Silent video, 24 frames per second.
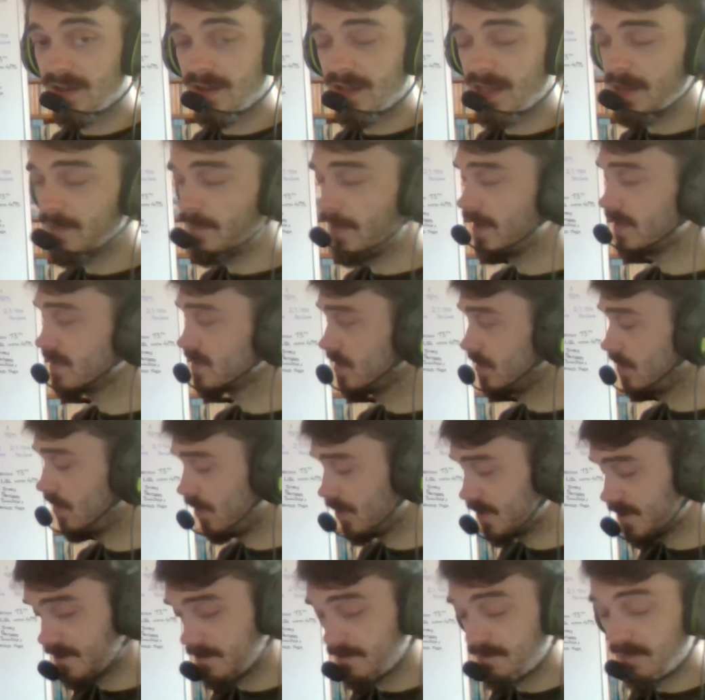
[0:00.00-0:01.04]
He makes
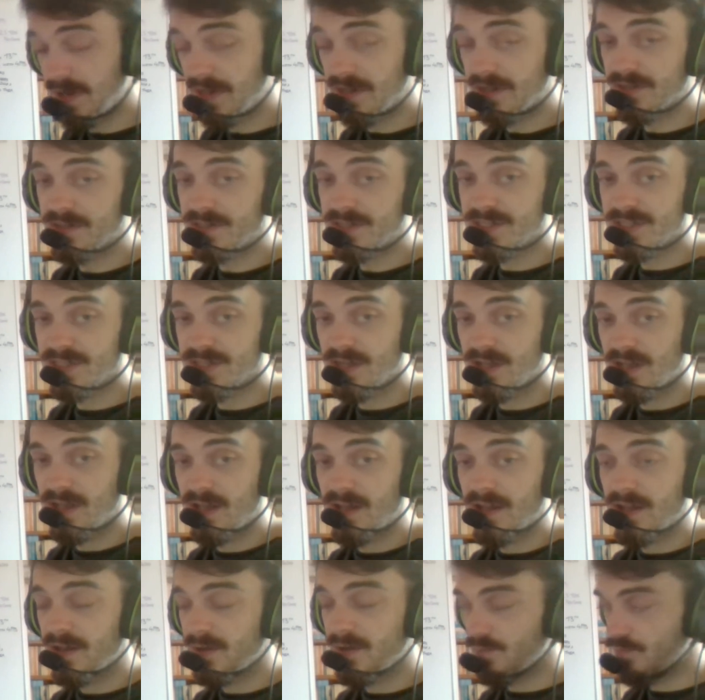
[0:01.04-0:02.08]
lots of meters,
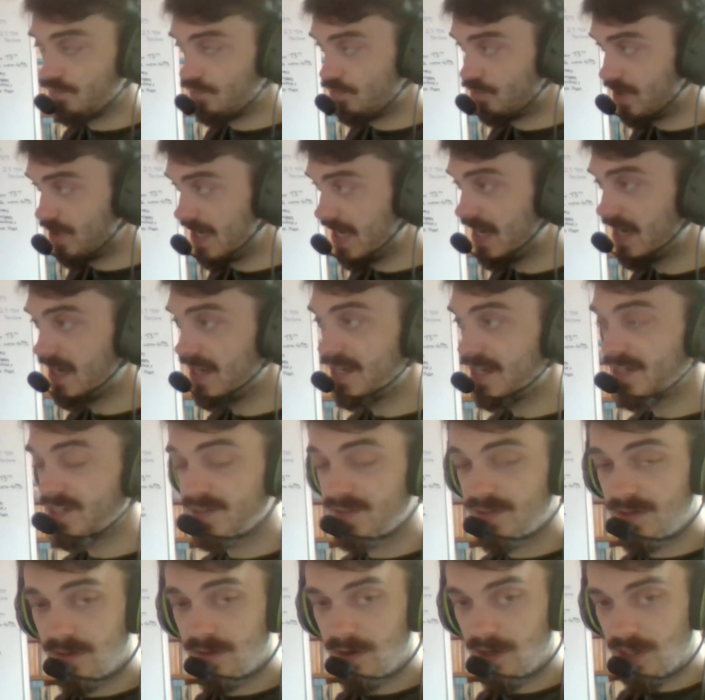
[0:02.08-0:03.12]
really
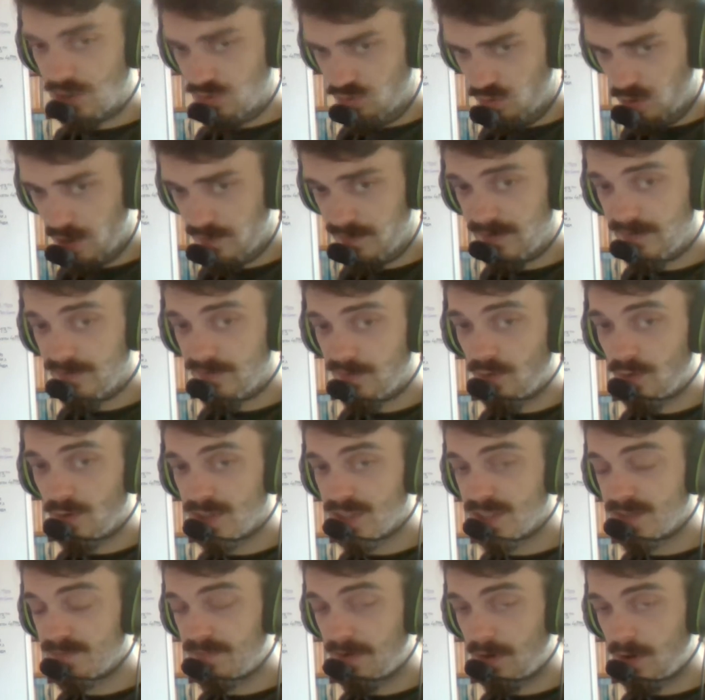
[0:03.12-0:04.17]
driving
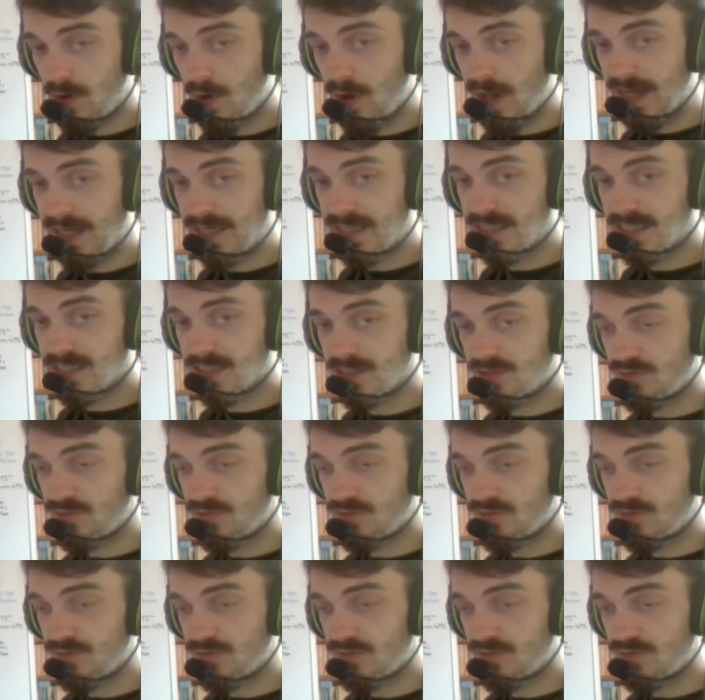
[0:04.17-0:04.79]
force behind the